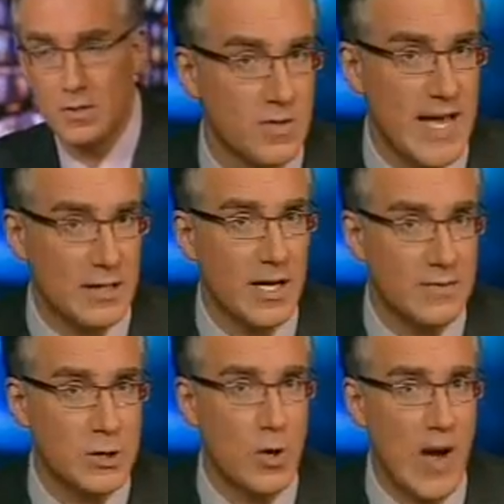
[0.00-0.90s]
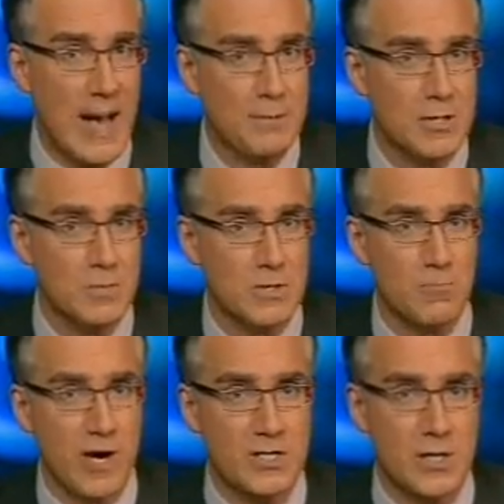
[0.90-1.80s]
So that leaves 2 options,
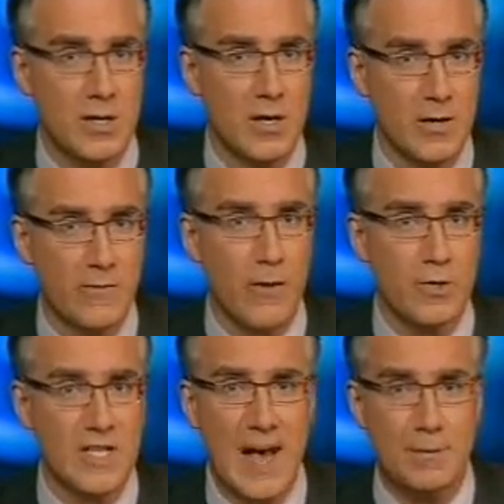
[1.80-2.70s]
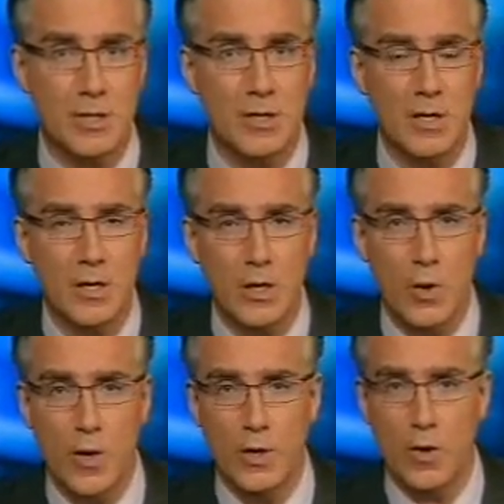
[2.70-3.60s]
Mr. President. The first option,
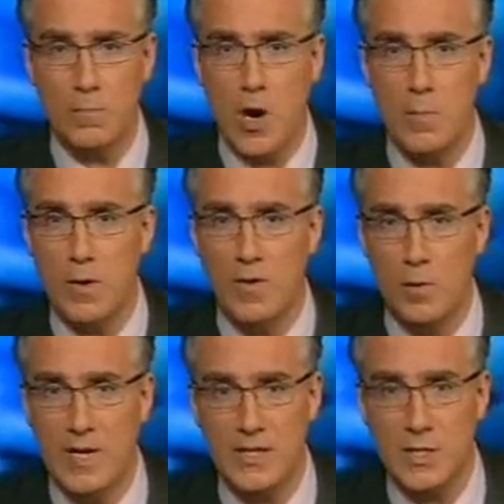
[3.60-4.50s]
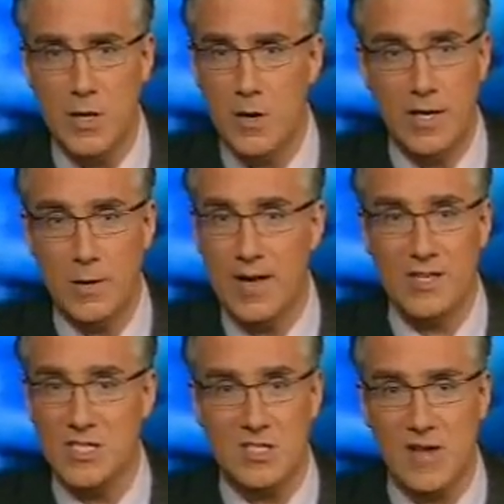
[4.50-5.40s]
you and your Department of Homeland Security don't
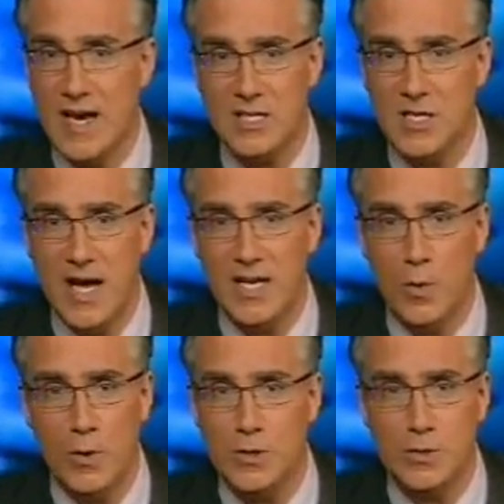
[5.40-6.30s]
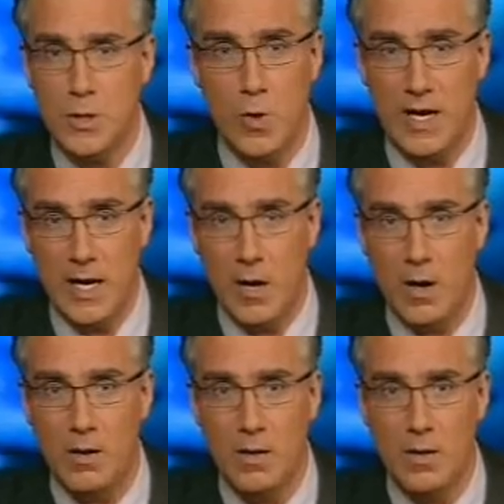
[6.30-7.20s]
have the slightest idea what you're doing
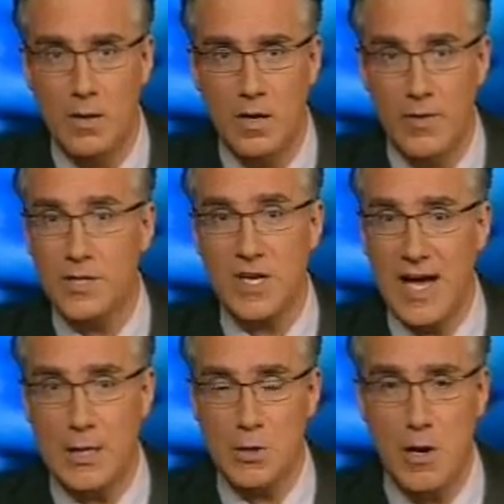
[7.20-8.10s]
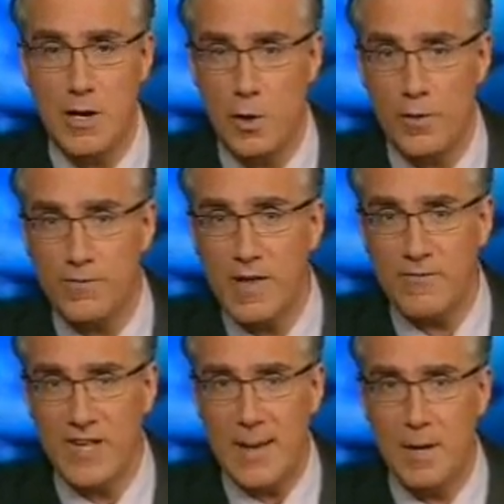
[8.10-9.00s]
here, thus contrary to your
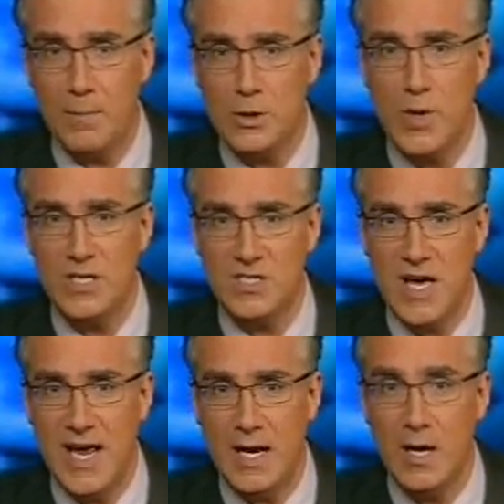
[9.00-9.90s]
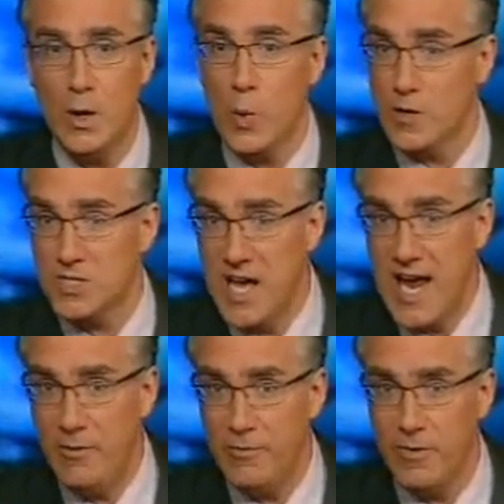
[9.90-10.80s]
flip-flopping between saying we're
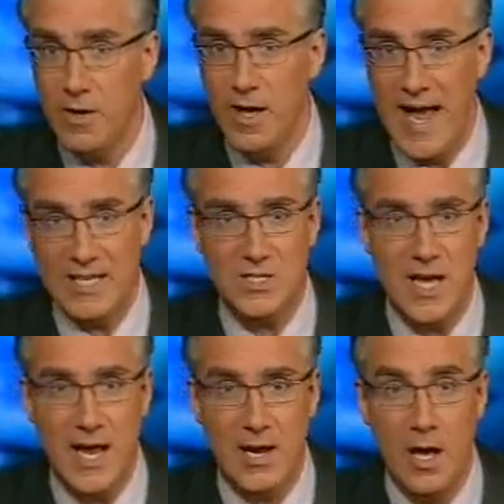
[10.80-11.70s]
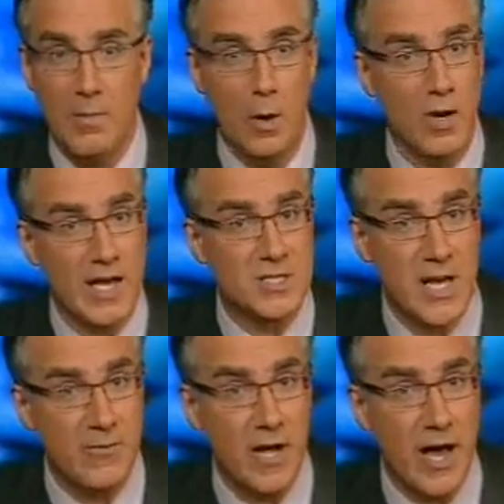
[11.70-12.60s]
safe and saying, but we're not
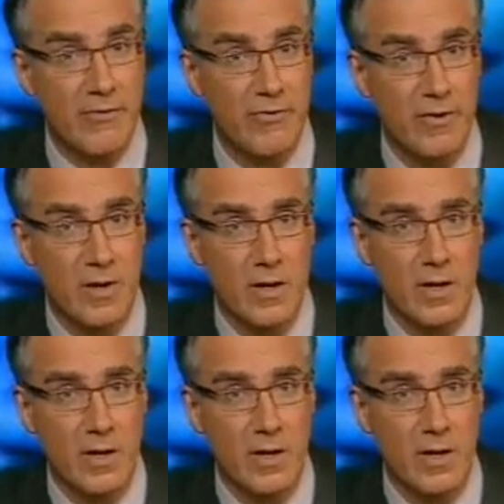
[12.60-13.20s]
safe enough,